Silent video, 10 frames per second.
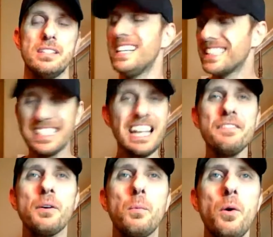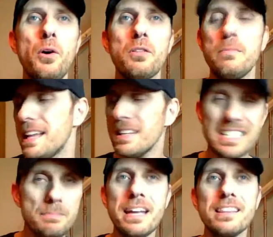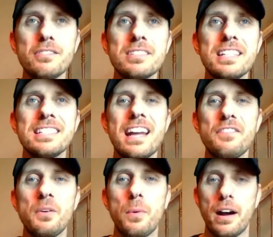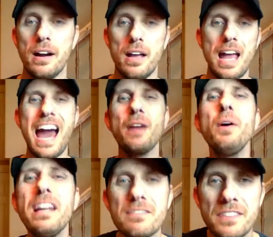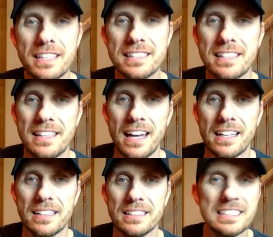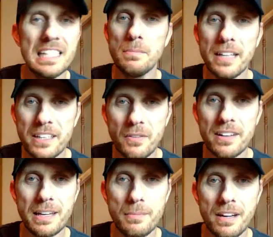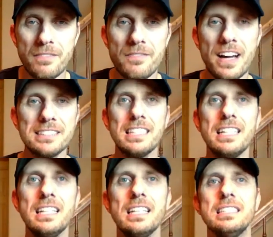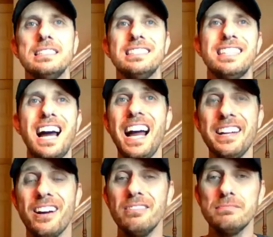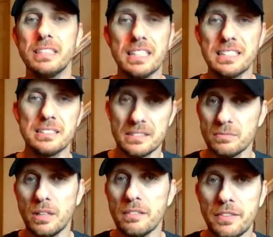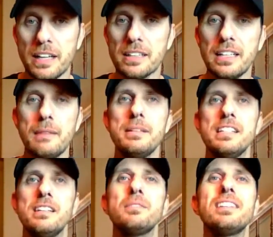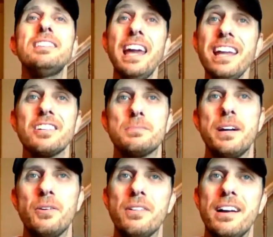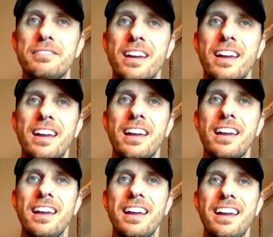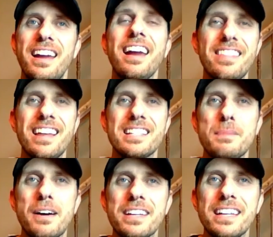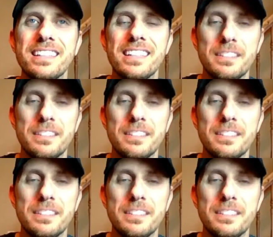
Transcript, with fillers: Save the world, man. Let's make those things everywhere. How do I invest in that? Does anybody know anything about investing? I don't because, well, frankly, I've been dealing with containers my whole life, and that's about it.